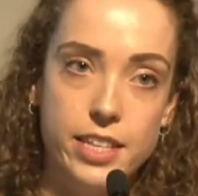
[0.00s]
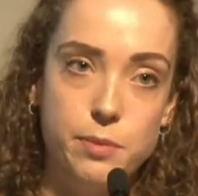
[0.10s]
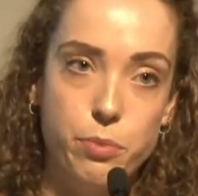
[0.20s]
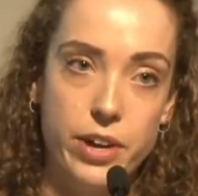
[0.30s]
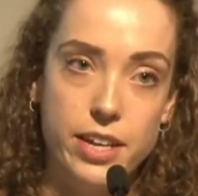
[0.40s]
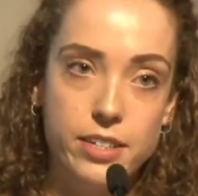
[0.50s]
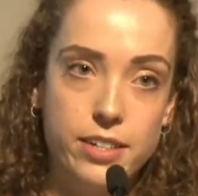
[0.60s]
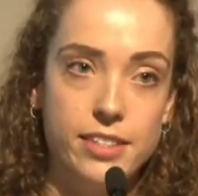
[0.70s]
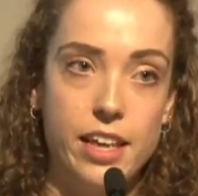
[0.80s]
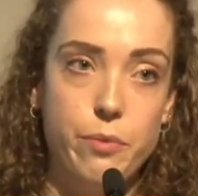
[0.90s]
this point
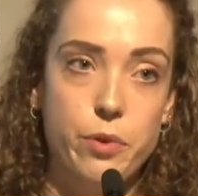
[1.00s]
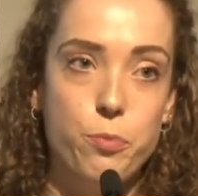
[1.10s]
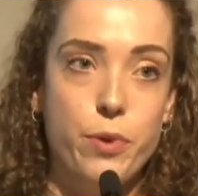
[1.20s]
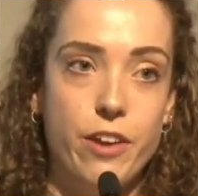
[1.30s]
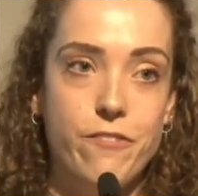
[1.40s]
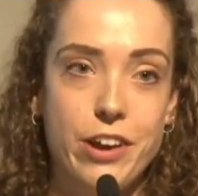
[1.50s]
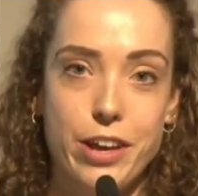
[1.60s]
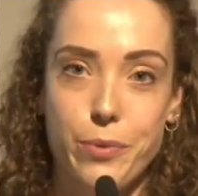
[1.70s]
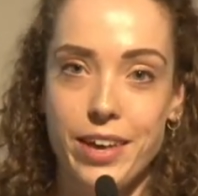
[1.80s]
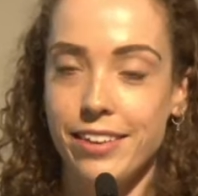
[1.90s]
because they will burn
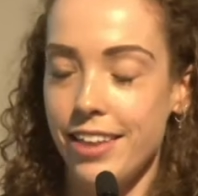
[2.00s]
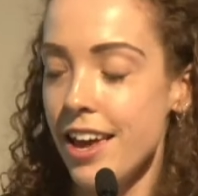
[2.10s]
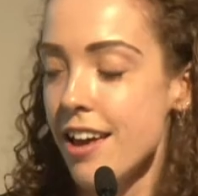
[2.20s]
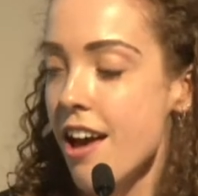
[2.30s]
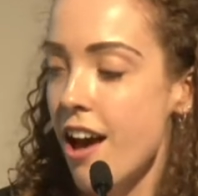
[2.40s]
very quickly.